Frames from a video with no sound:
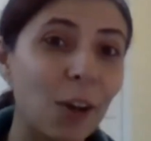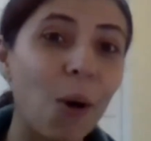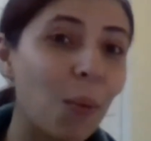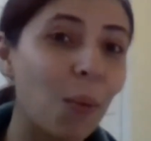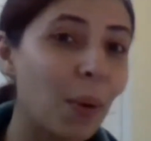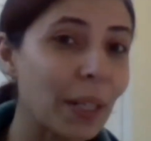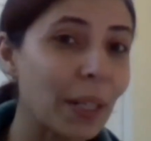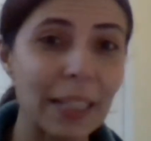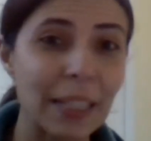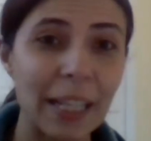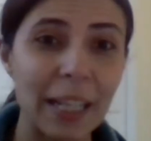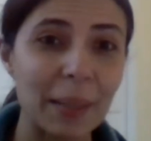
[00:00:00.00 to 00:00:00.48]
It
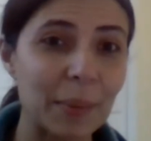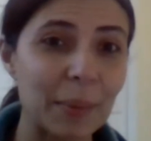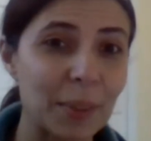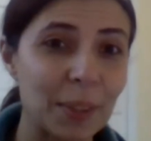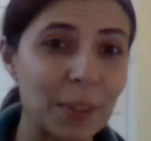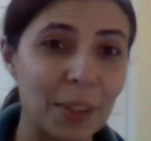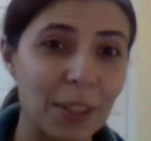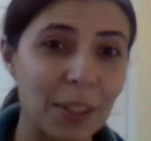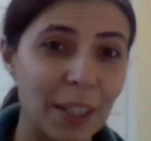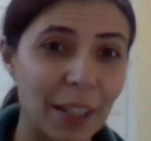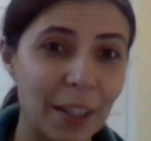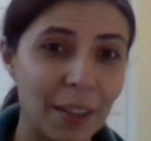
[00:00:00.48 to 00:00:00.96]
always
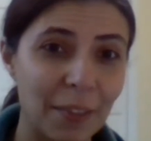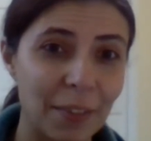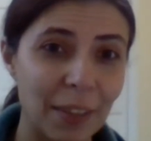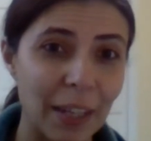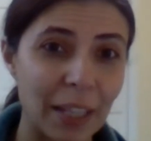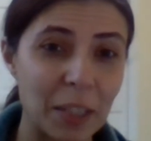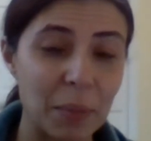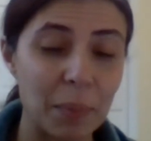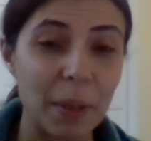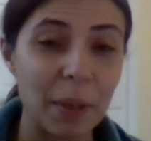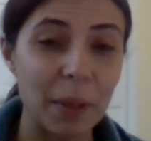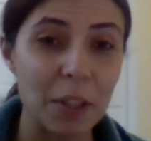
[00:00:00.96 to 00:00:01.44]
helps to give,
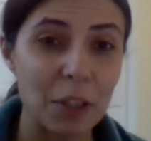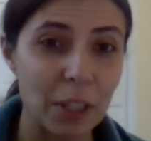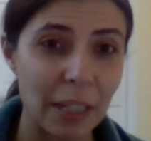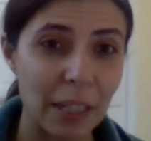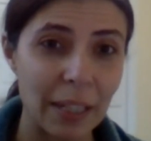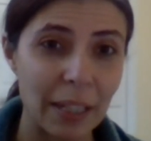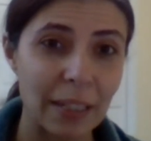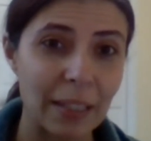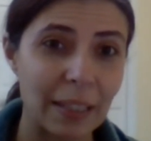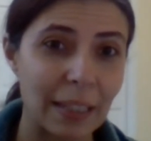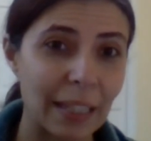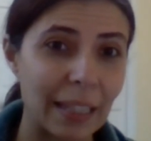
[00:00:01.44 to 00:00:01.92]

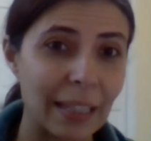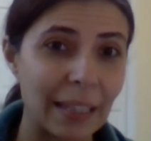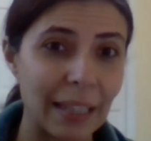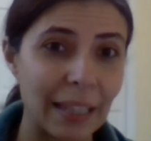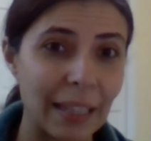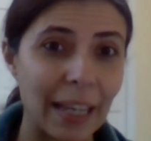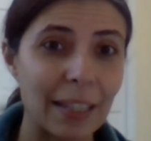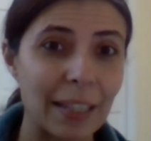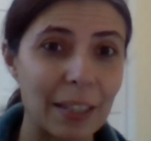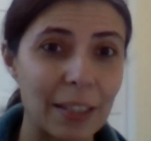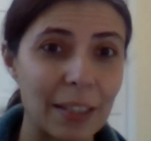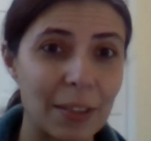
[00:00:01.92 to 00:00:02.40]
especially in
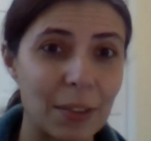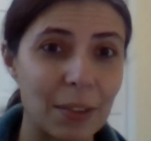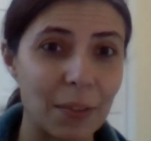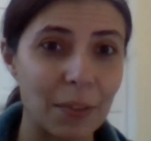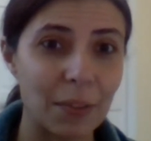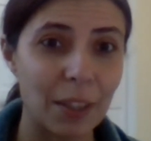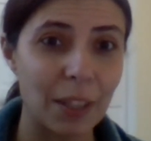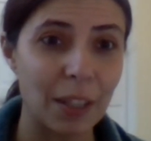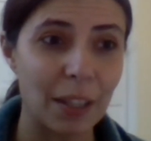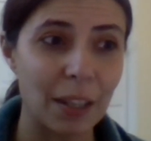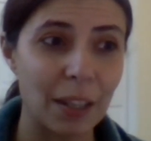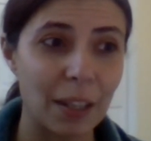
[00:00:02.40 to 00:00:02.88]
cases
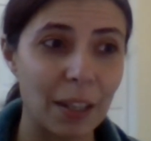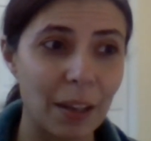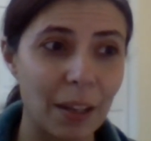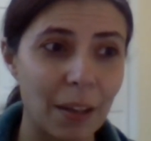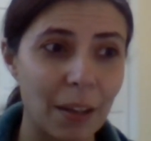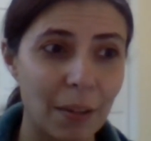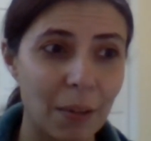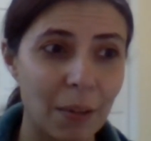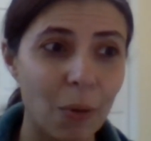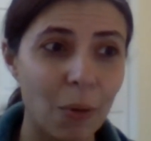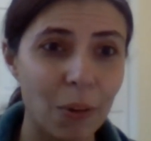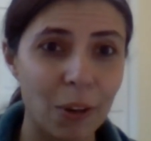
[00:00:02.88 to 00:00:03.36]
of the
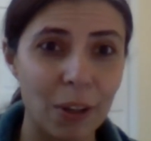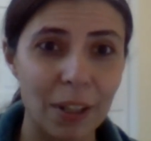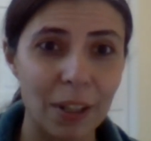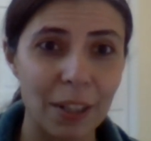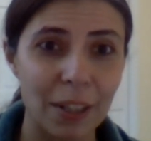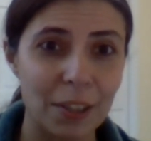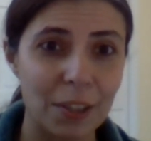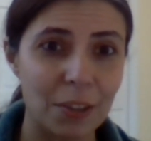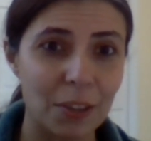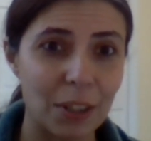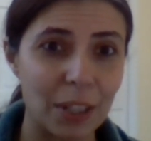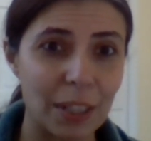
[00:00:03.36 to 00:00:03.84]
oral
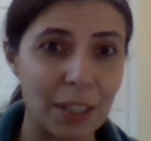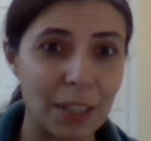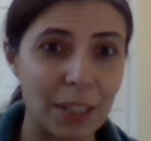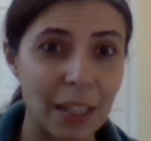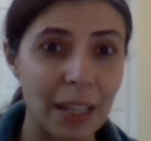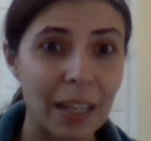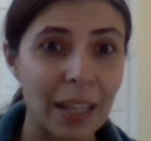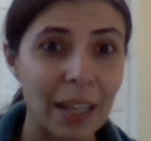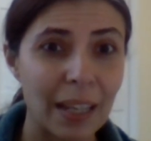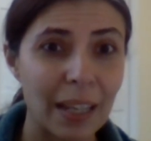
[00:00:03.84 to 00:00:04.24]
histories,